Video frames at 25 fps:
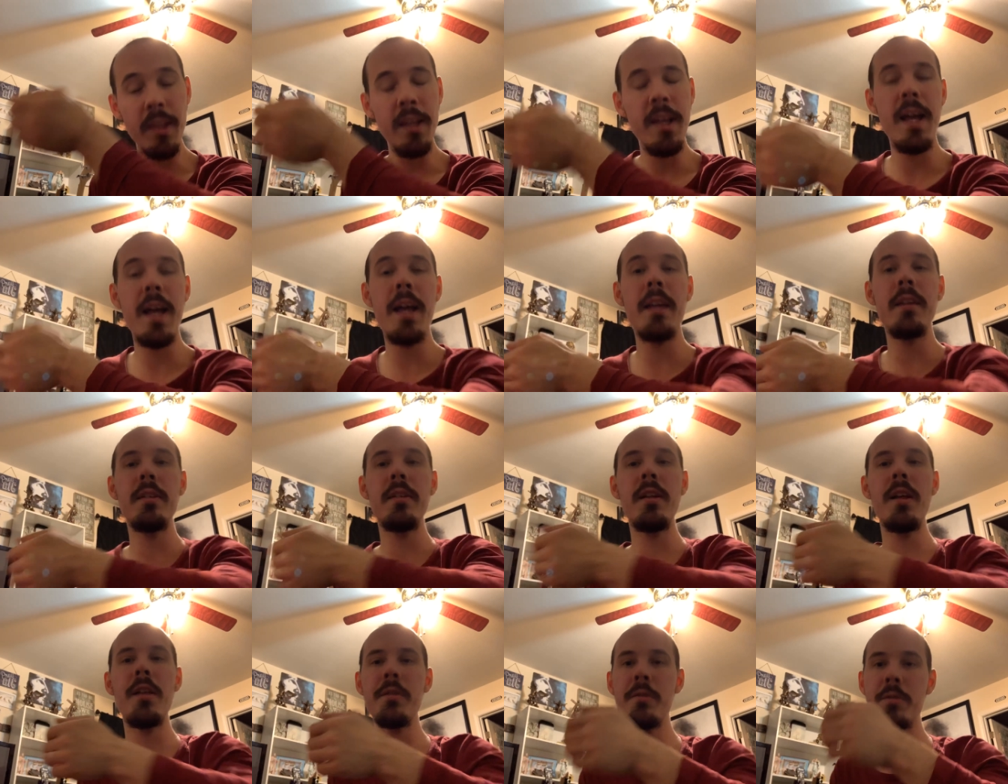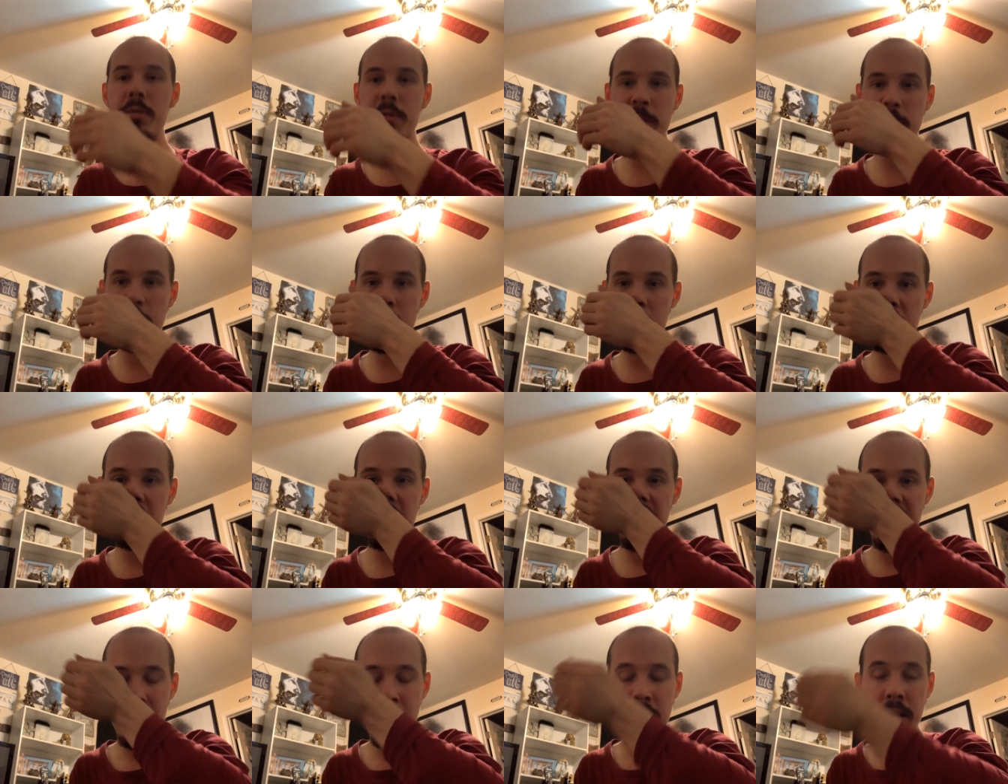I had another
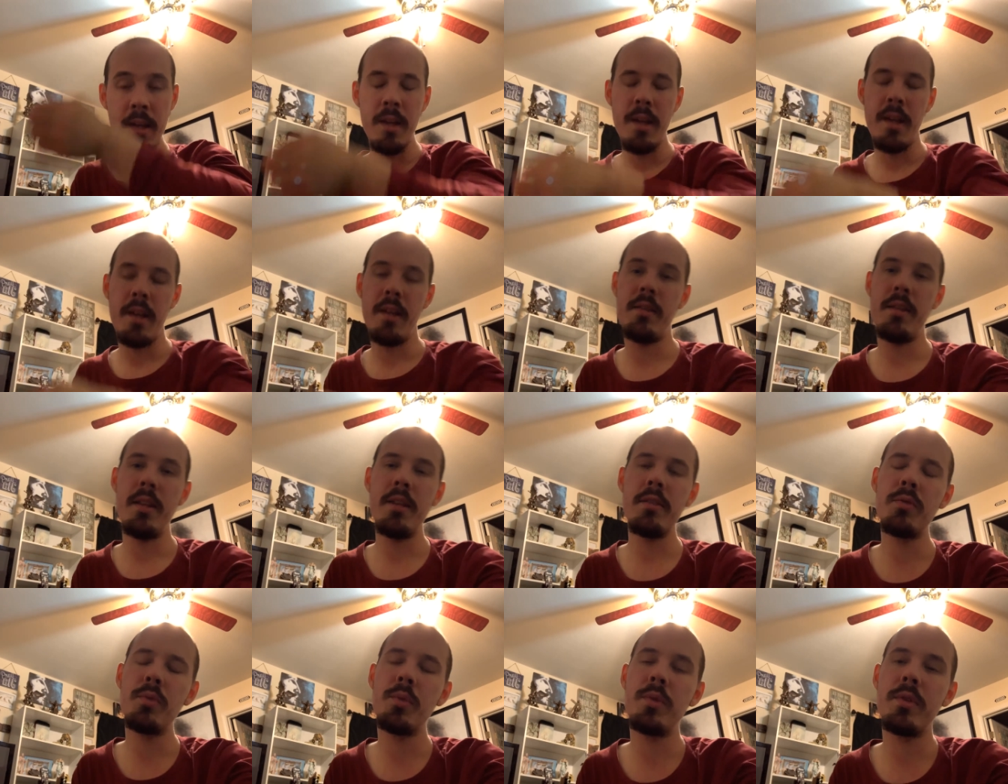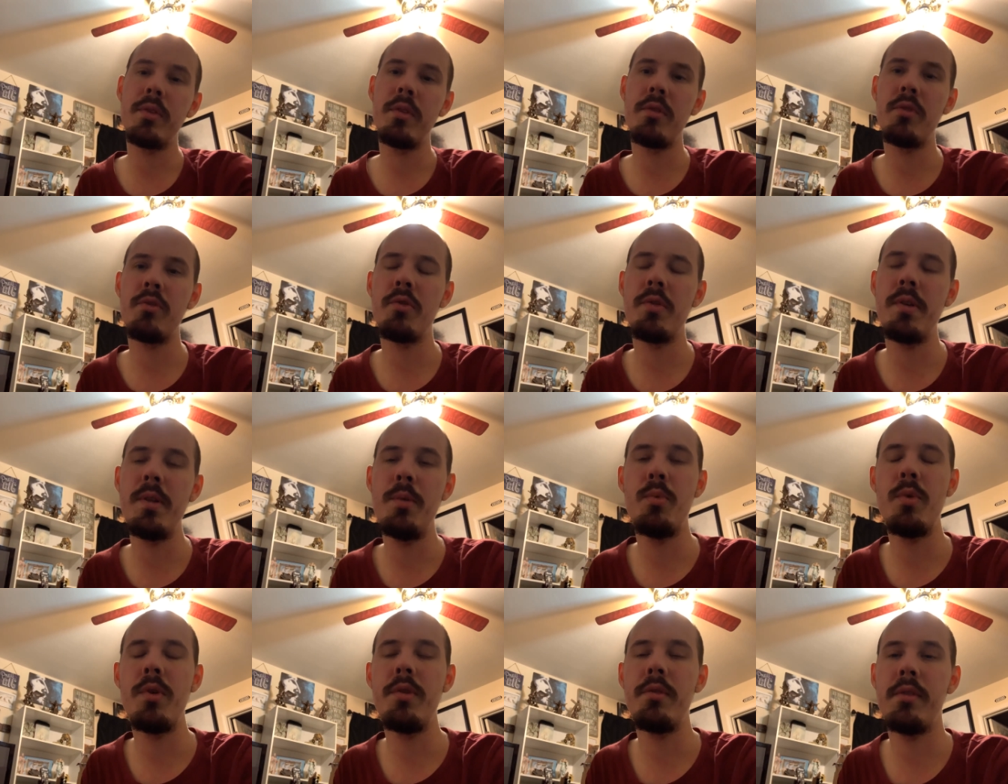dream, and this was the
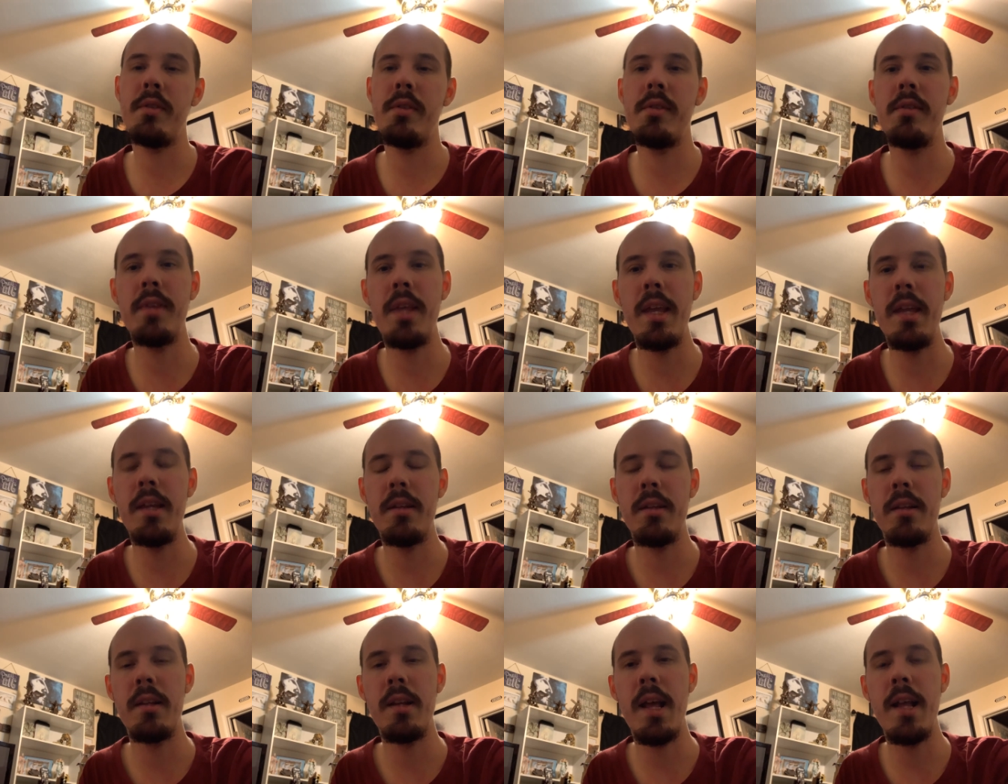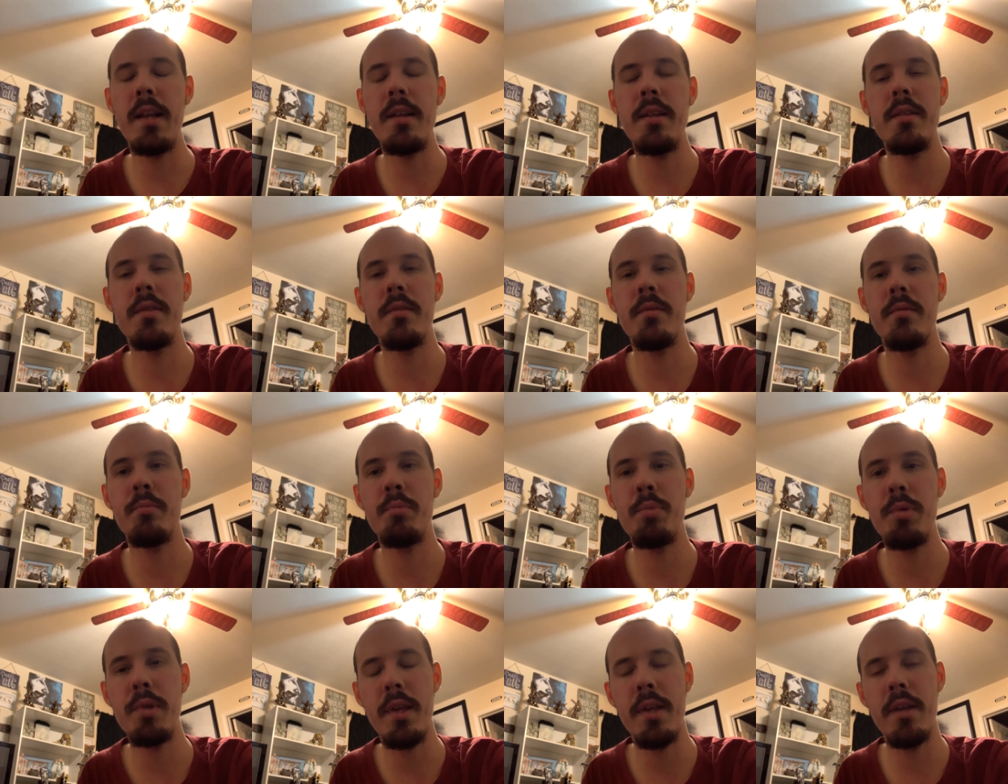three wills of Satan, and I
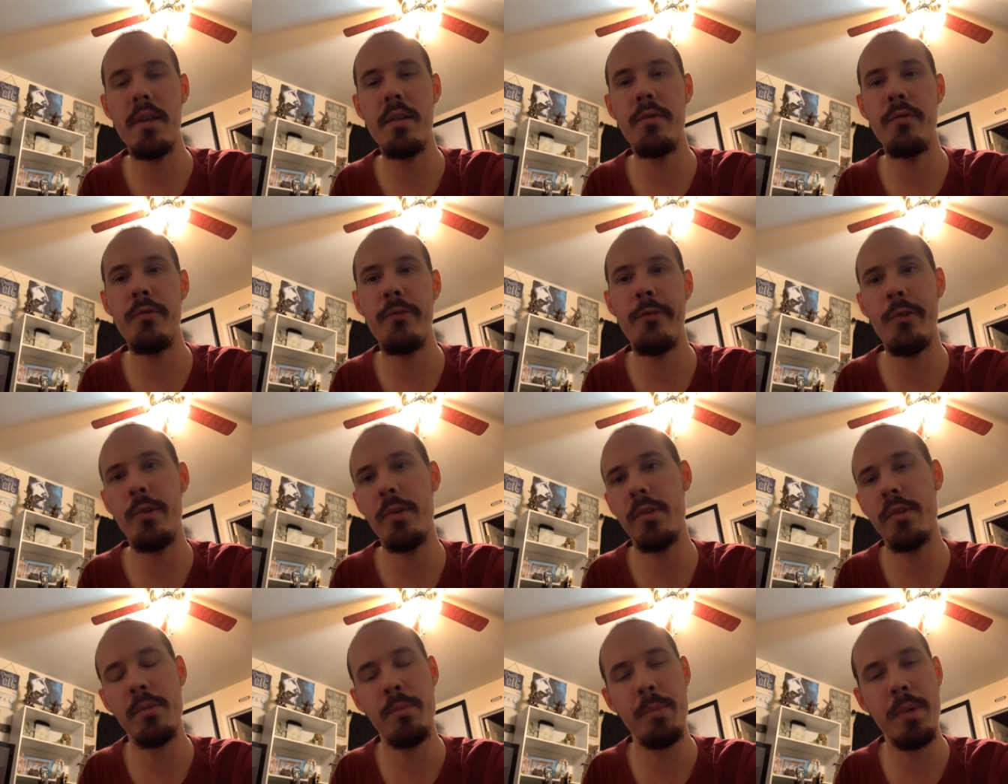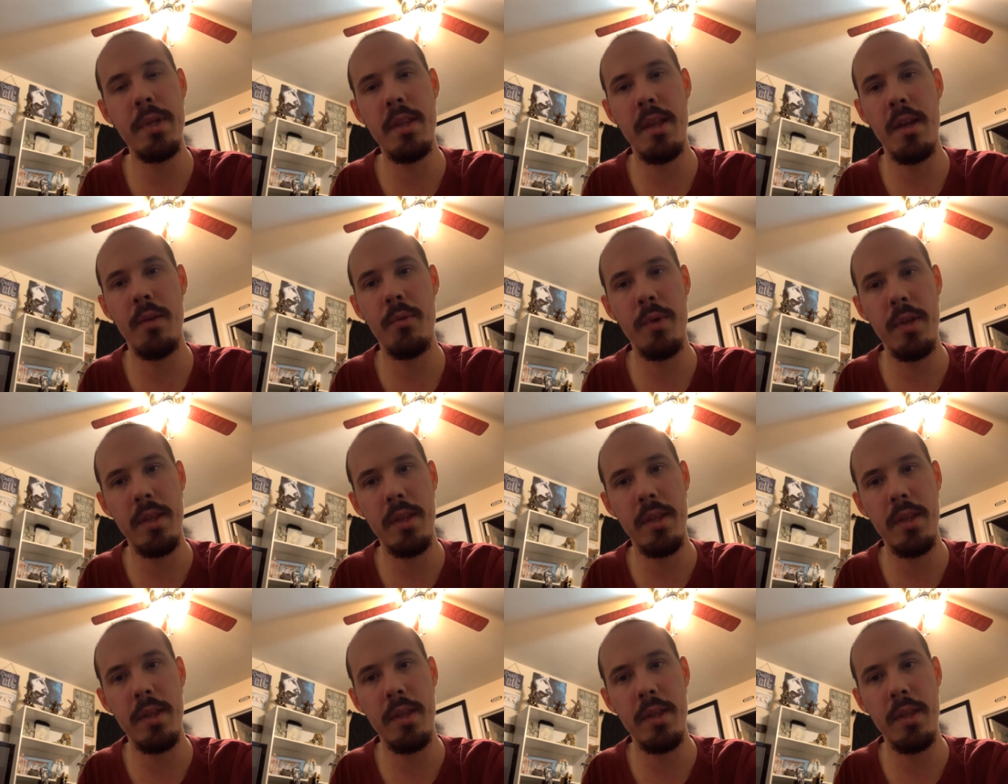didn't plan for it to be that